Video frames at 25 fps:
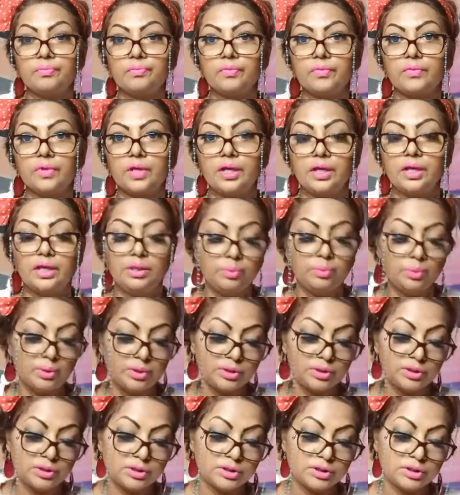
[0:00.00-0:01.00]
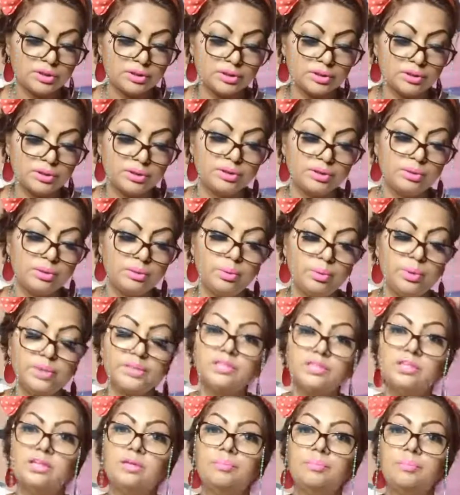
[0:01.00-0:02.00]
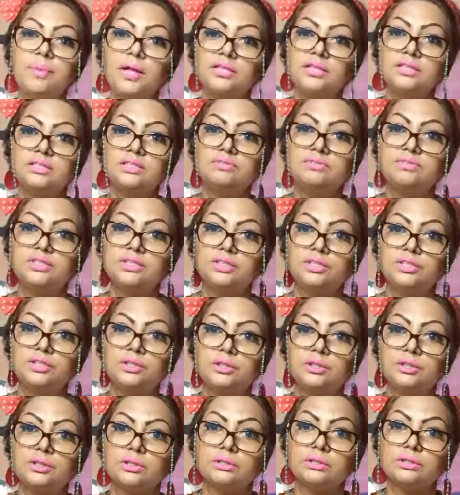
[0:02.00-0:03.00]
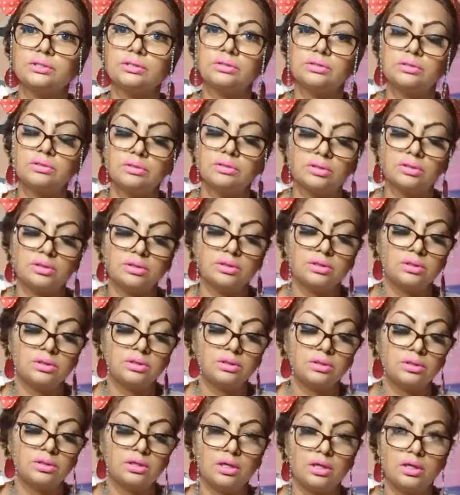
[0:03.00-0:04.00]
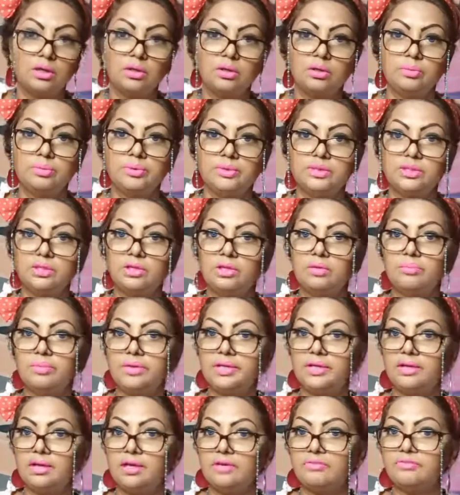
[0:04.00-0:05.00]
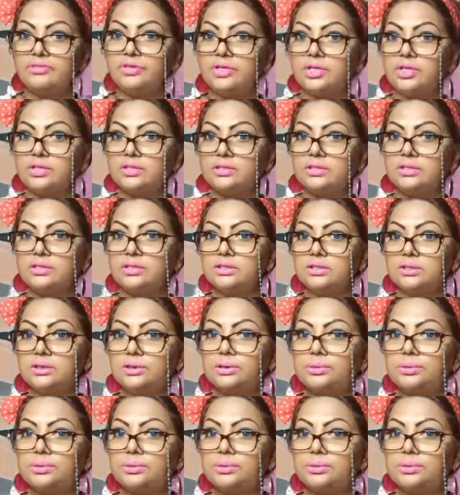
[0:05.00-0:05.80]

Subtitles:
It was quite an impulsive decision. I hope it's not a midlife crisis.